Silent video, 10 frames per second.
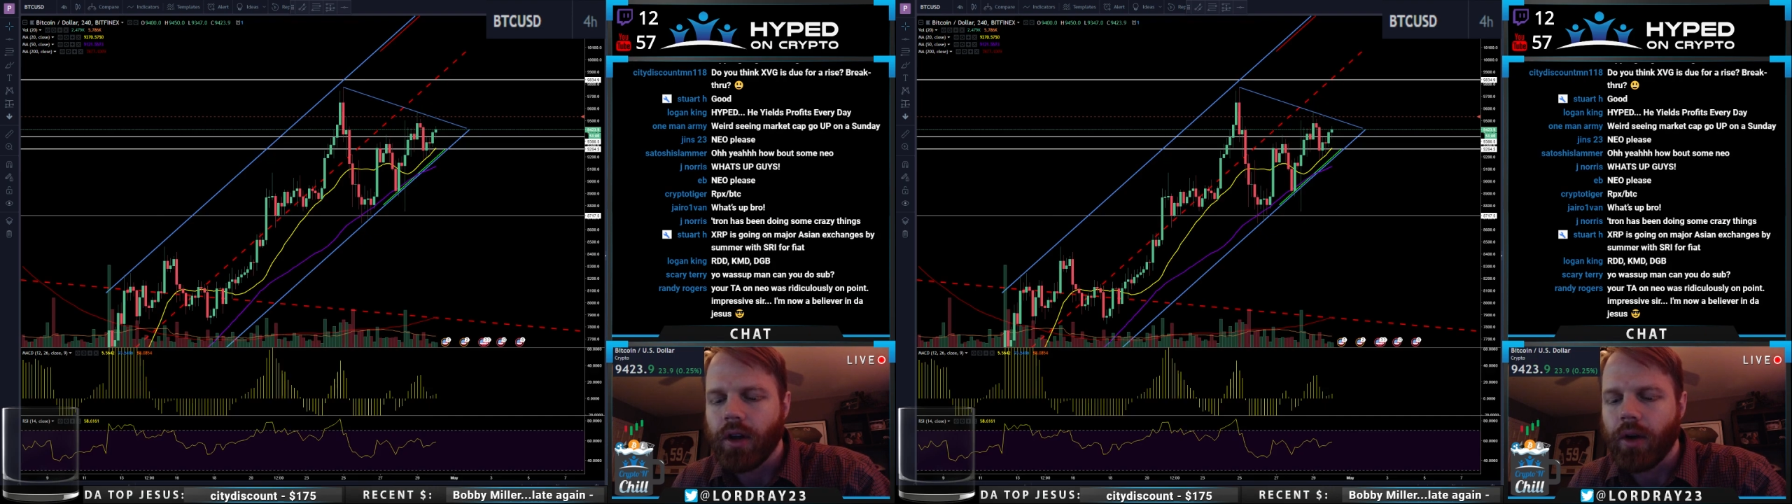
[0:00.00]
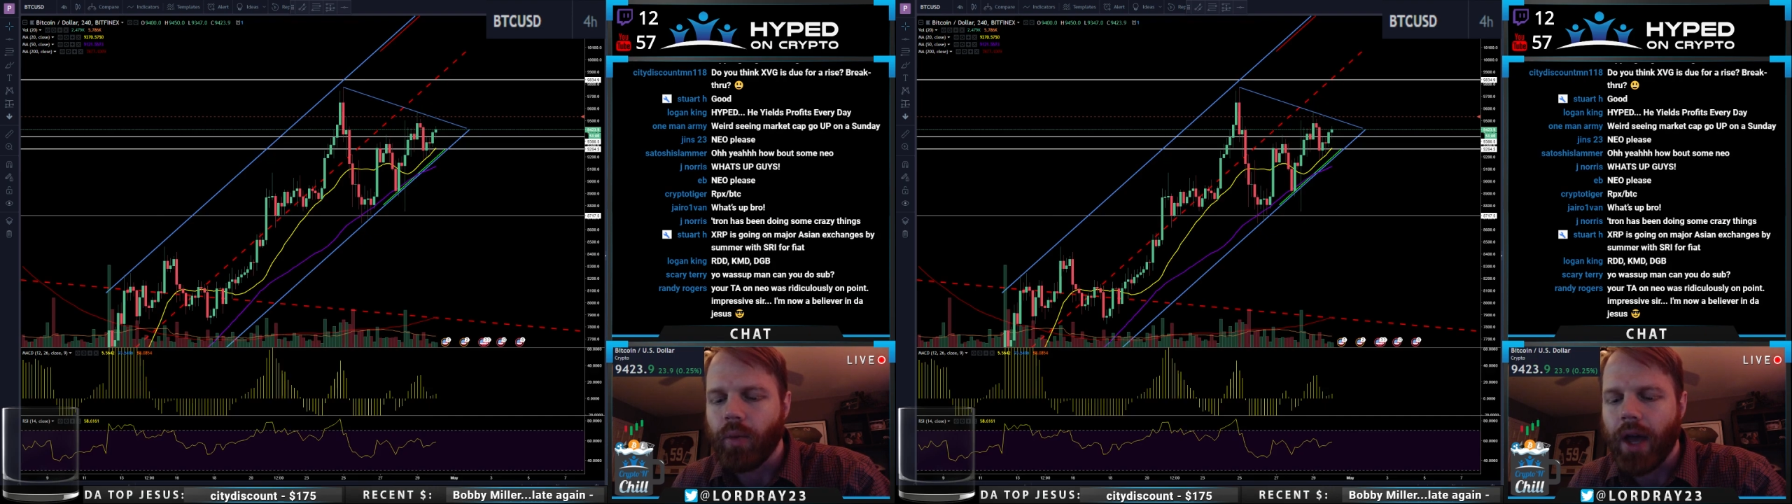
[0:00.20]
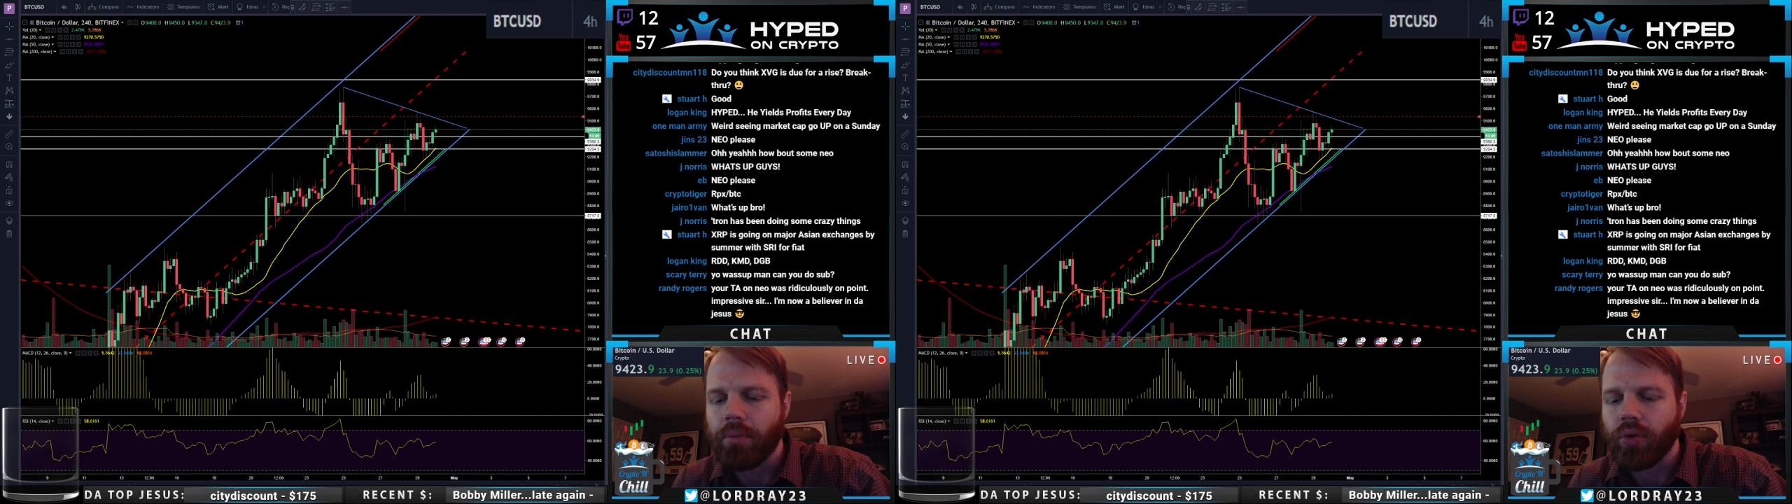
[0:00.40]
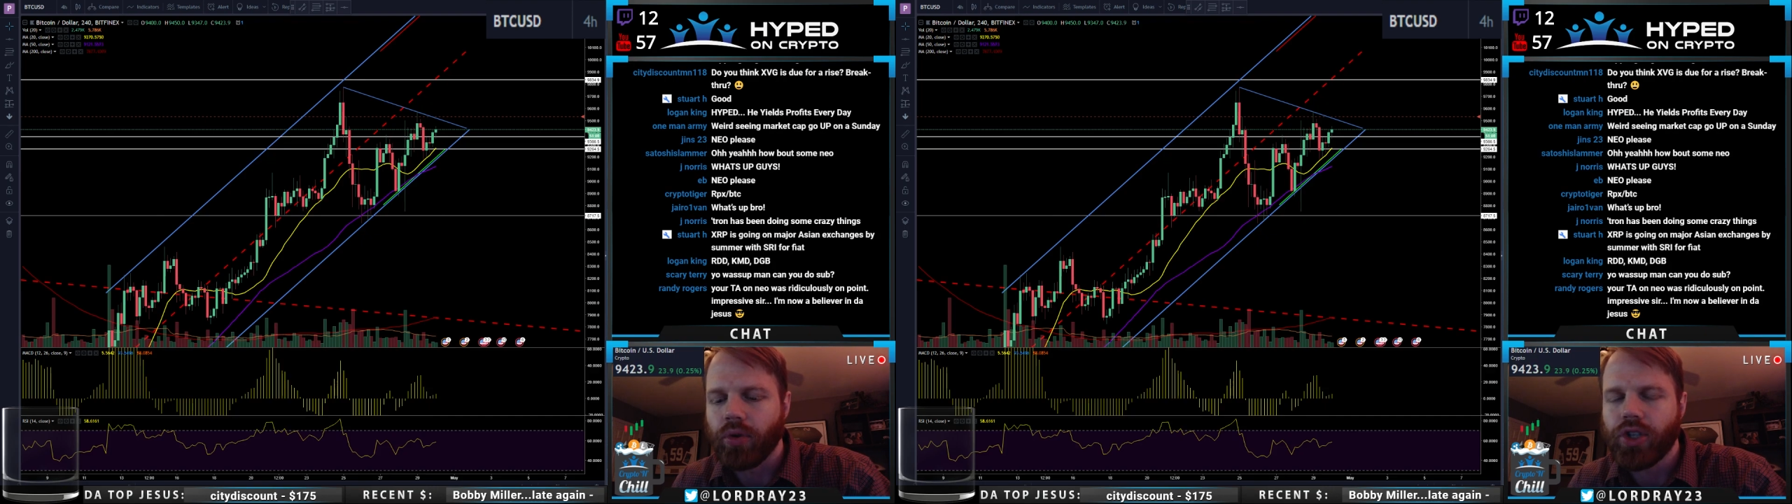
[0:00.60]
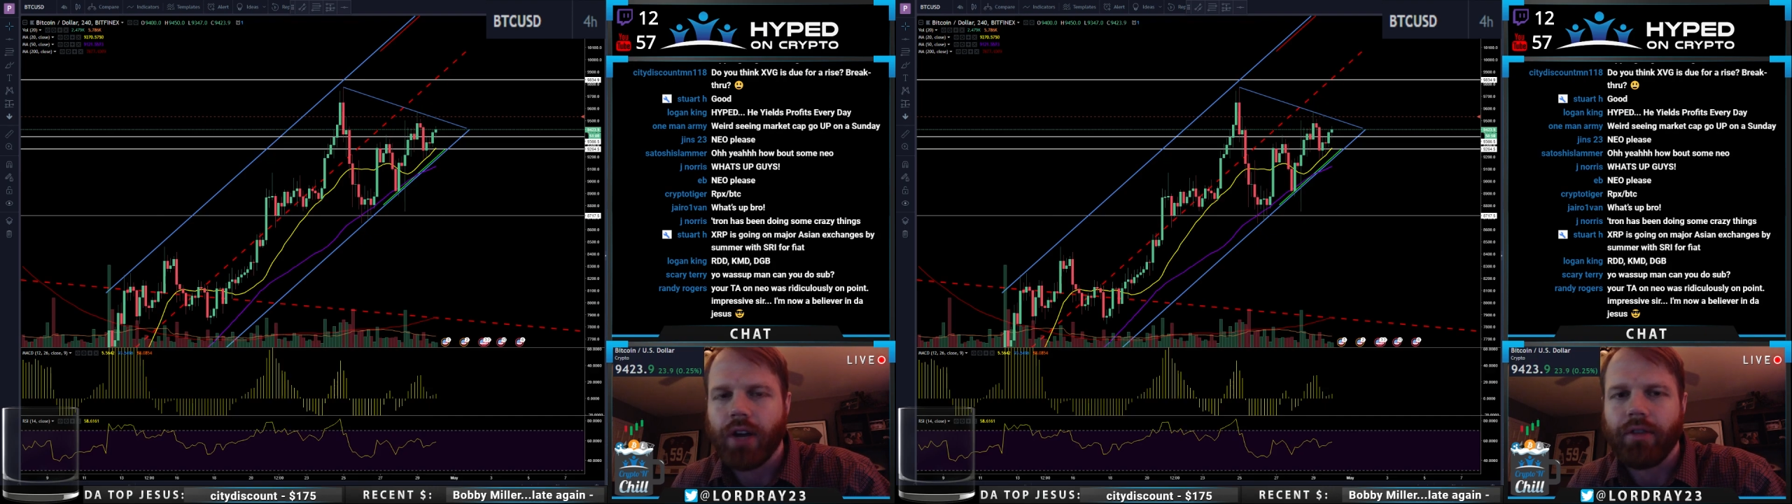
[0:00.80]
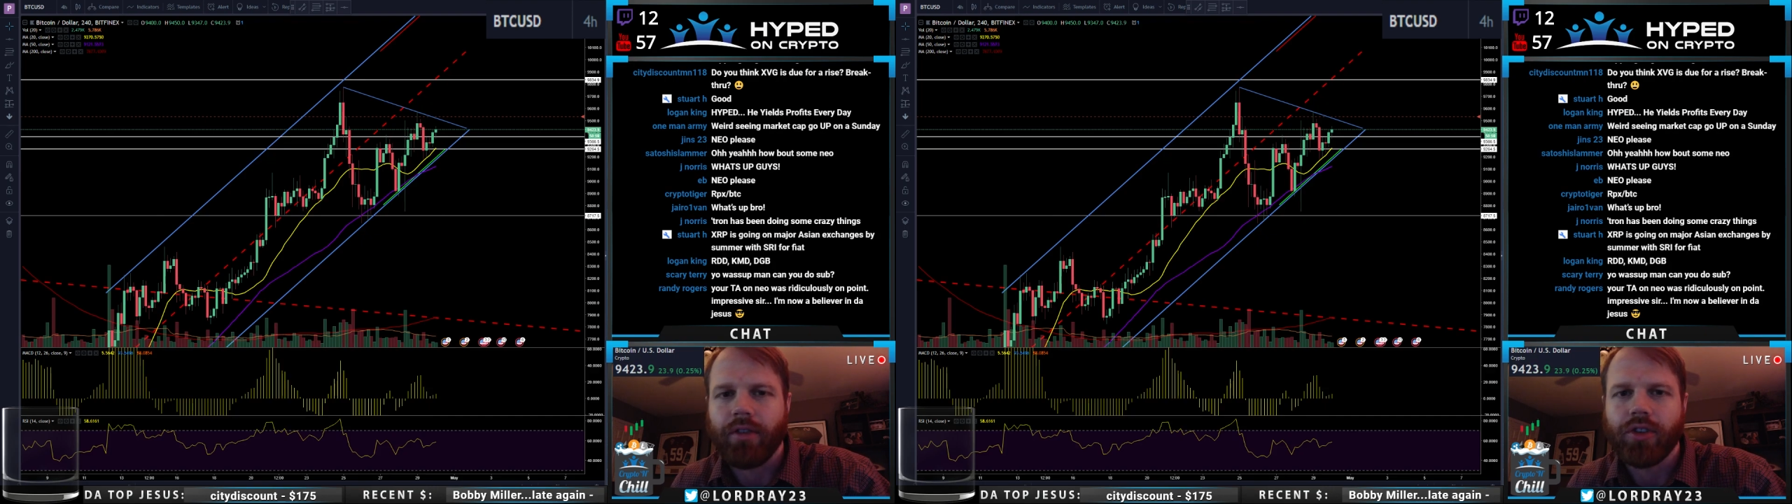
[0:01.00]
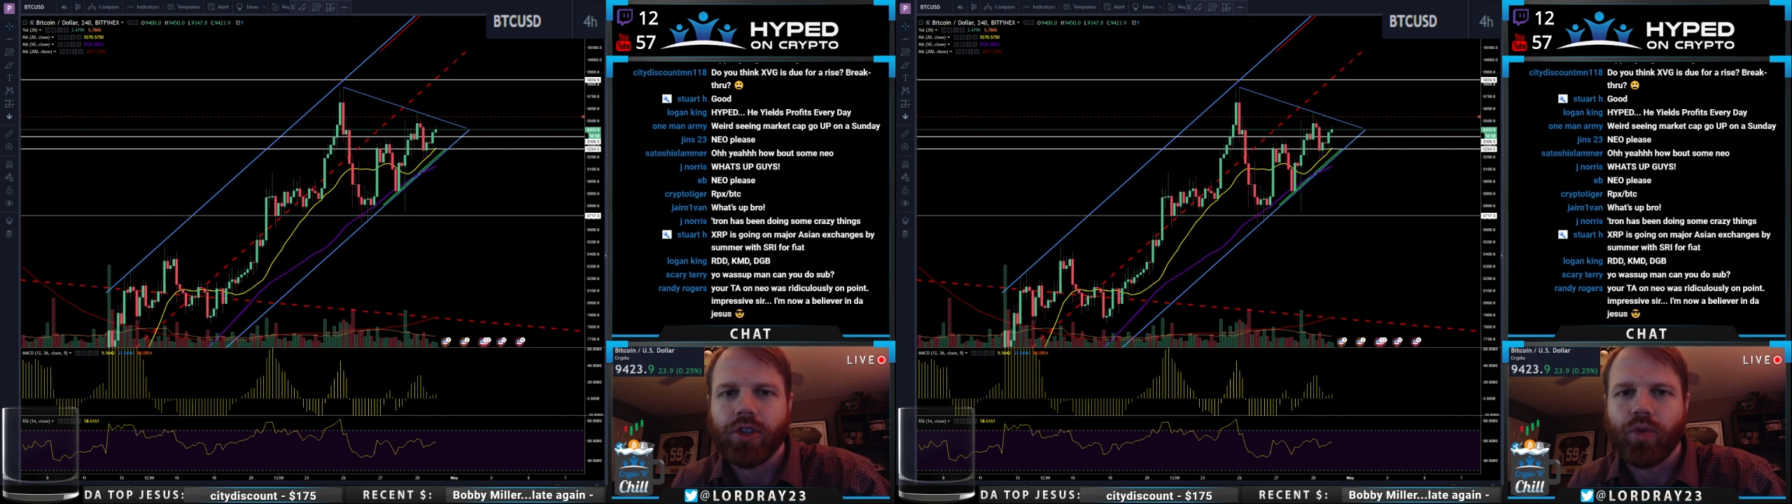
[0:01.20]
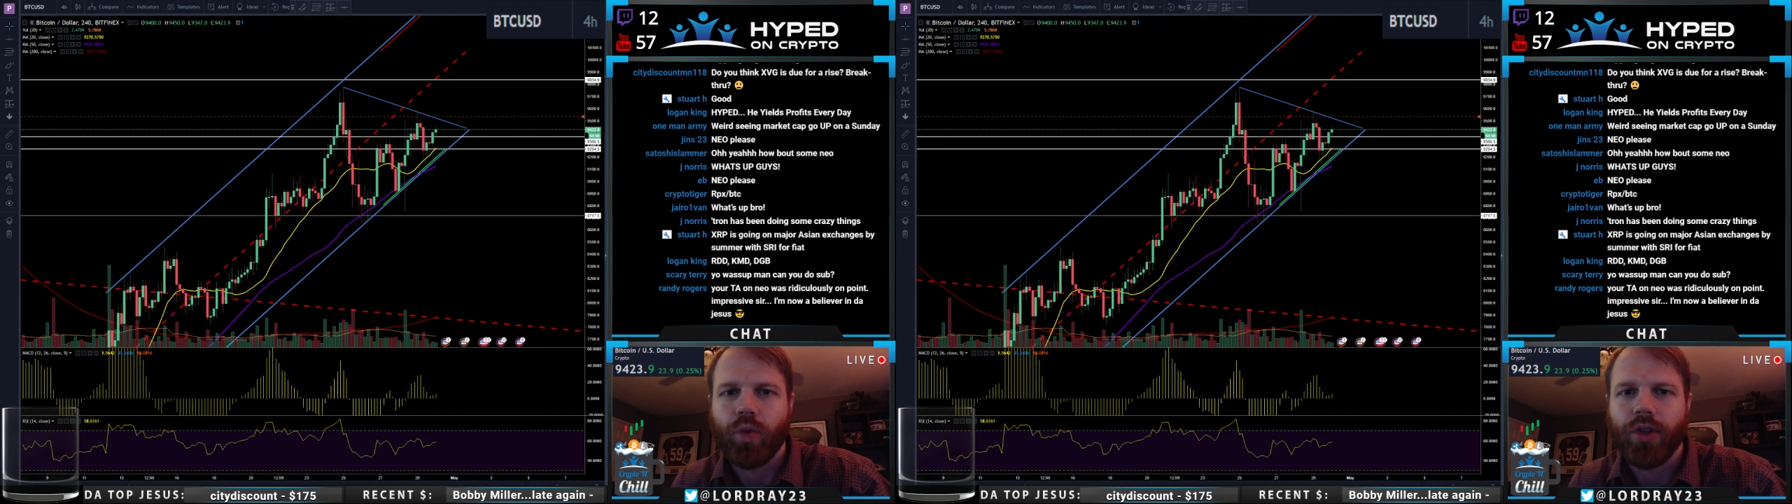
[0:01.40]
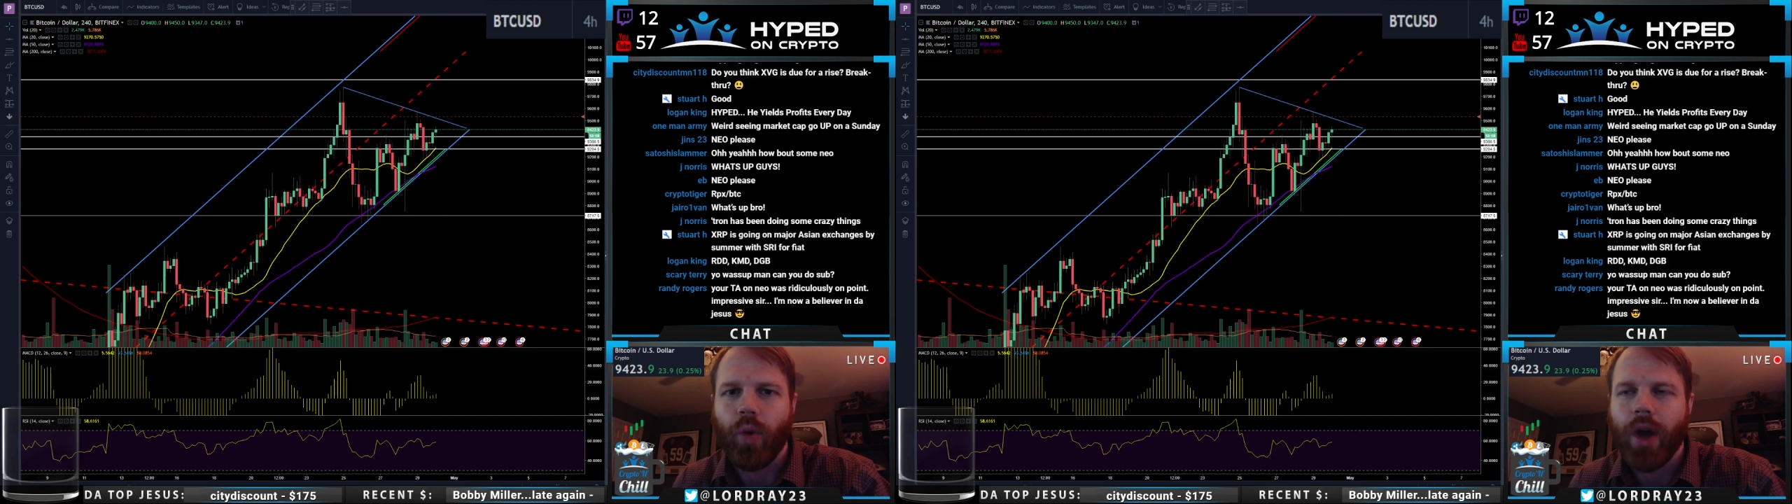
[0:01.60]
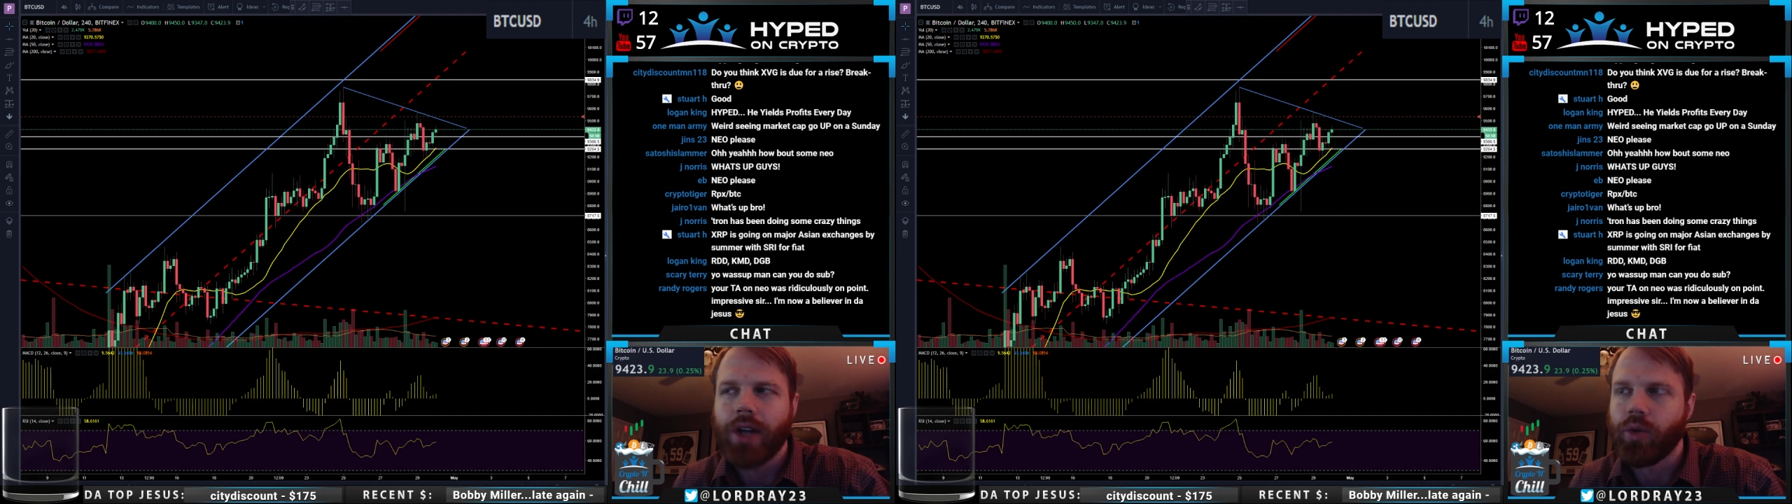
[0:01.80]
and we had bullish divergence with the wedge,